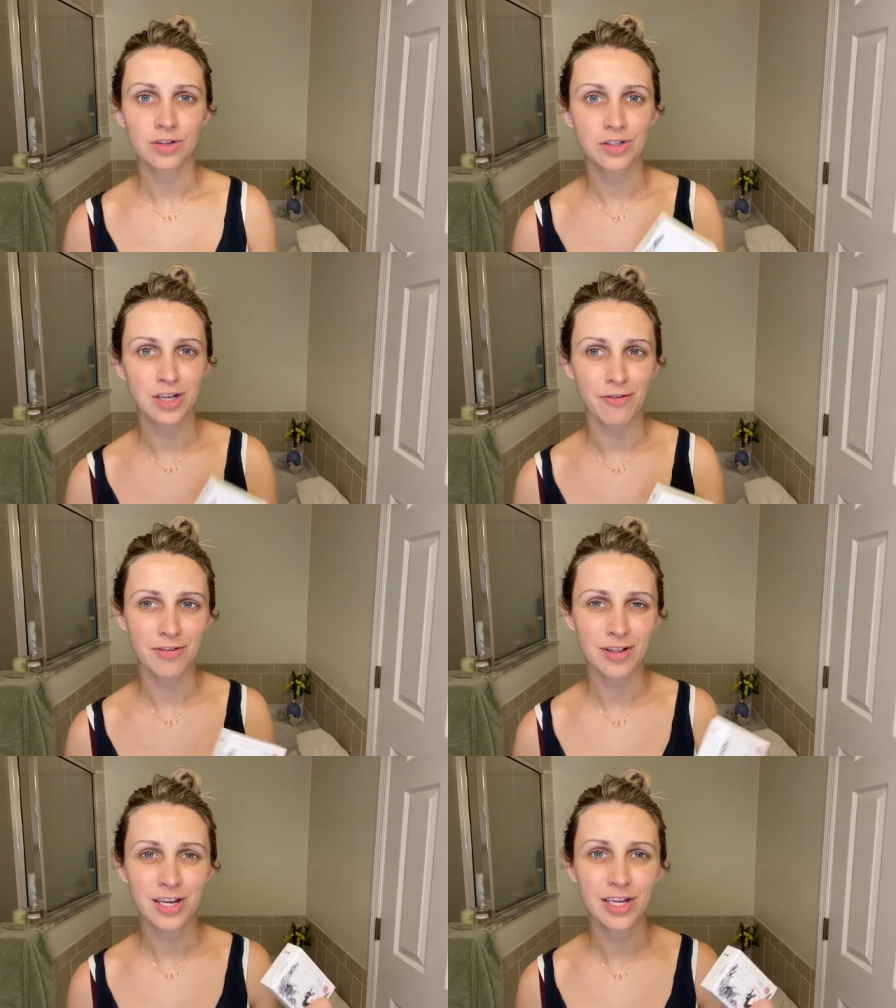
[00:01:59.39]

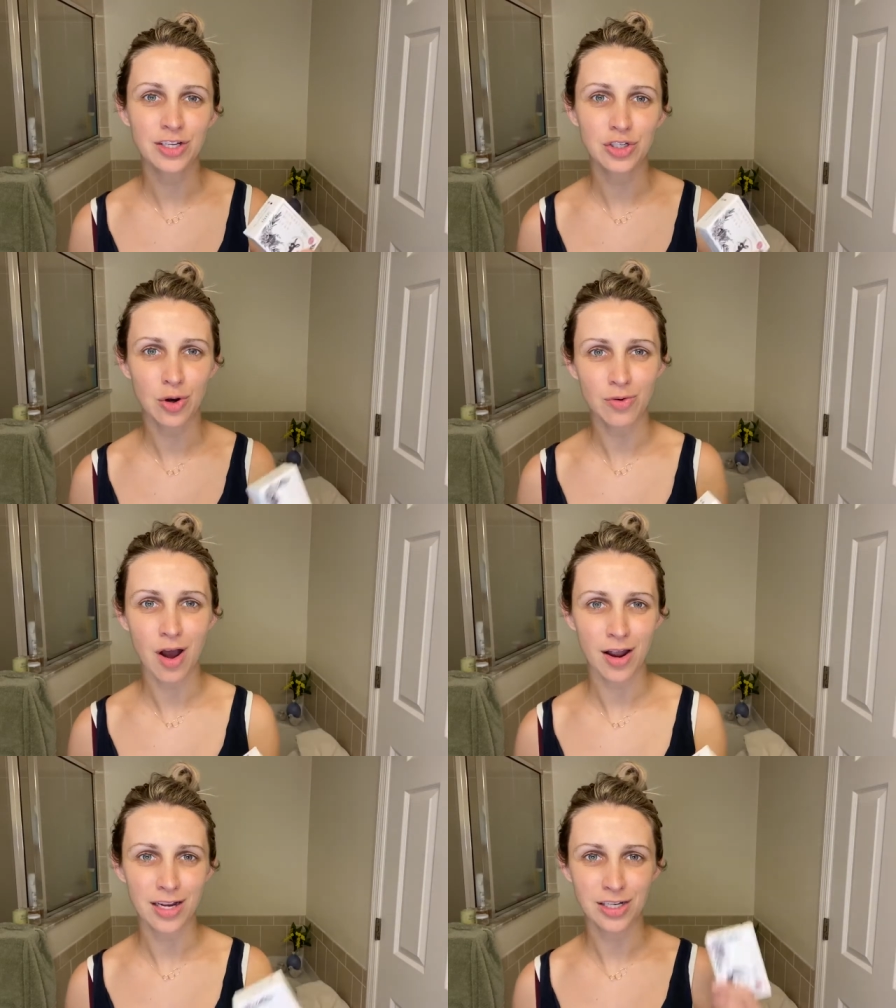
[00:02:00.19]
definitely don't
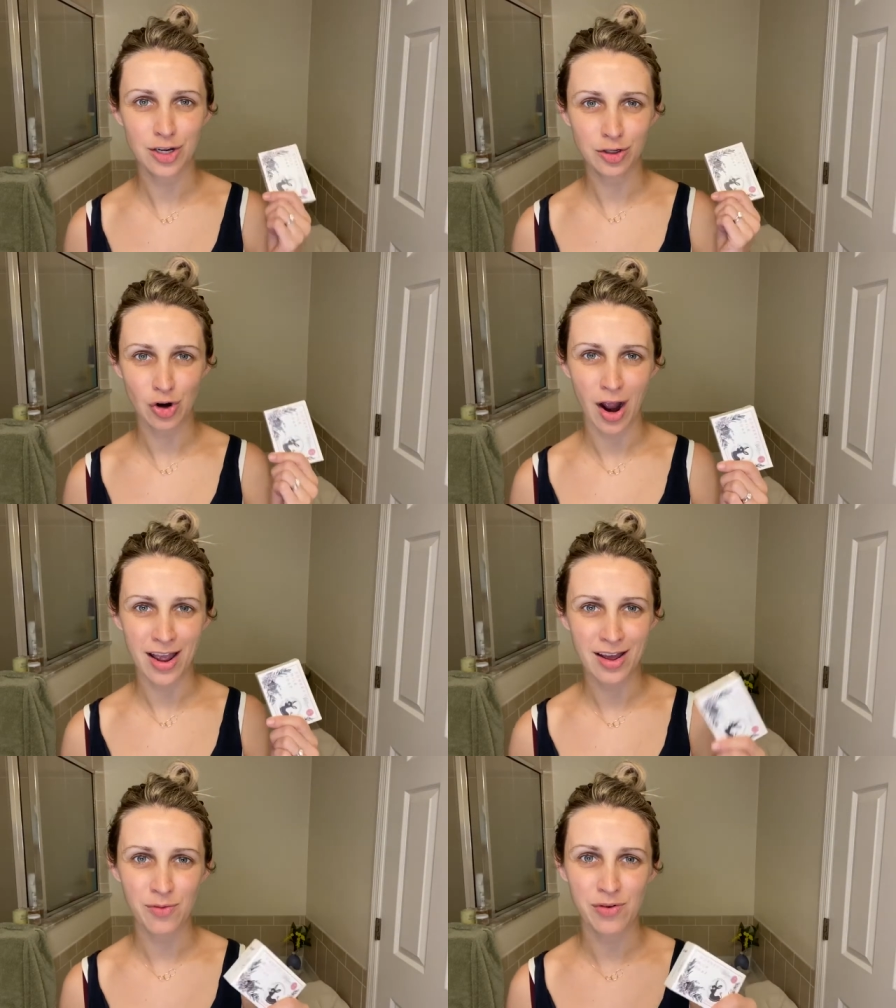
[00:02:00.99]
knock it till you try
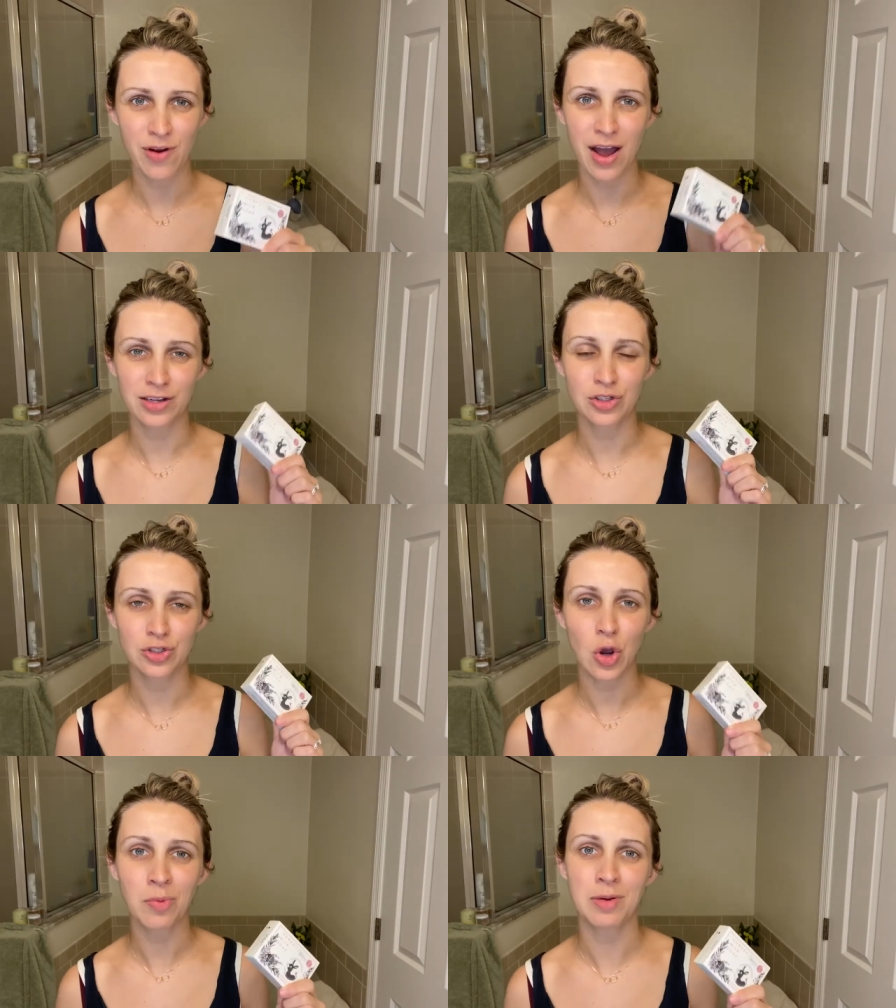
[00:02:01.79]
it. We've had so many